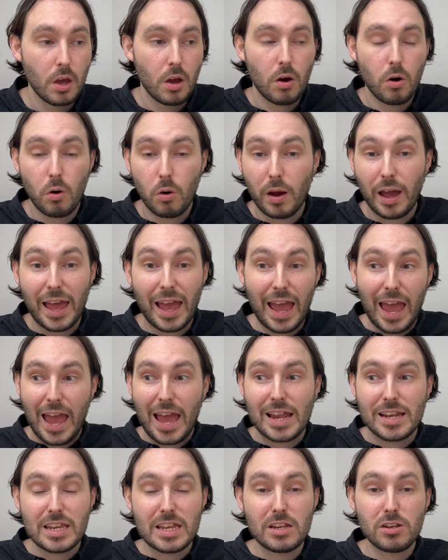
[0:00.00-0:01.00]
or
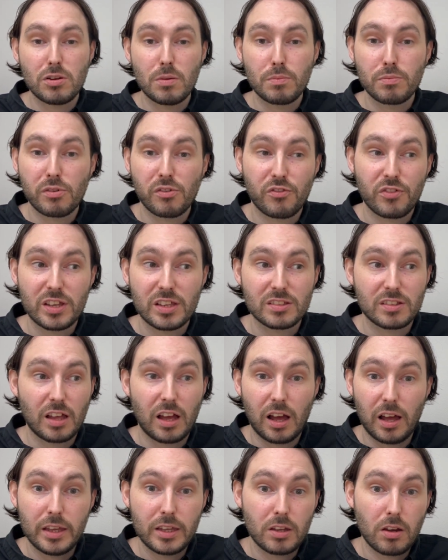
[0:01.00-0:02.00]
any number of things that
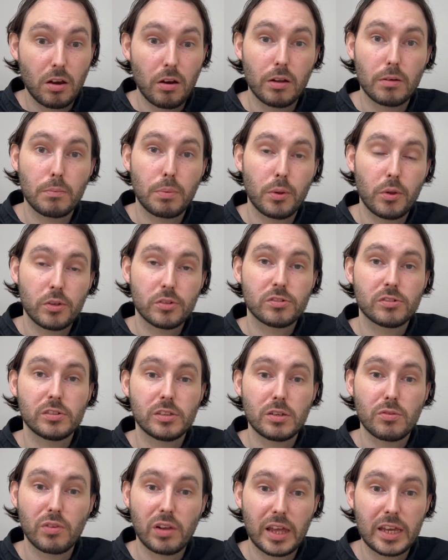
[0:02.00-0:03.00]
I can't personally
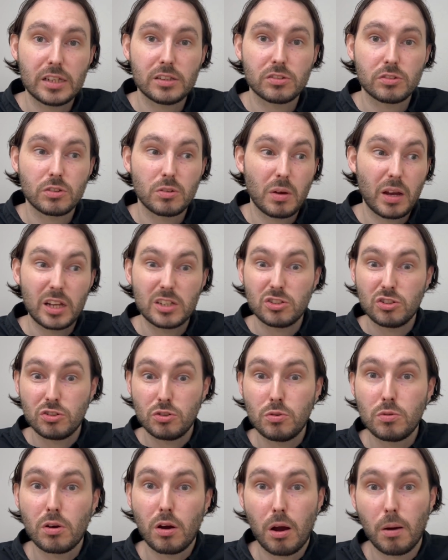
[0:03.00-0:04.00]
relate to and
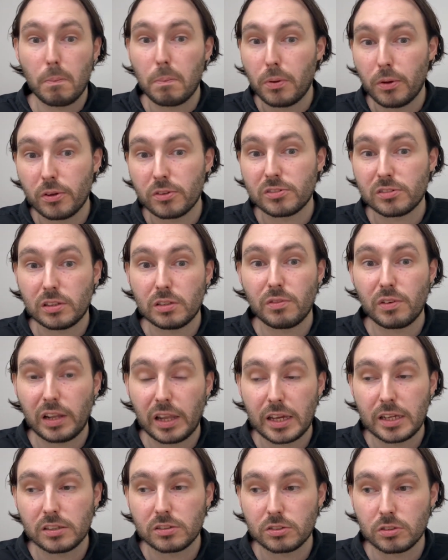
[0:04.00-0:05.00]
you can't personally
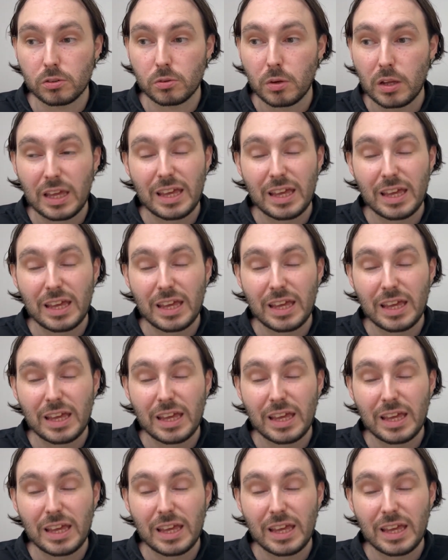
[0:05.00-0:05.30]
relate to.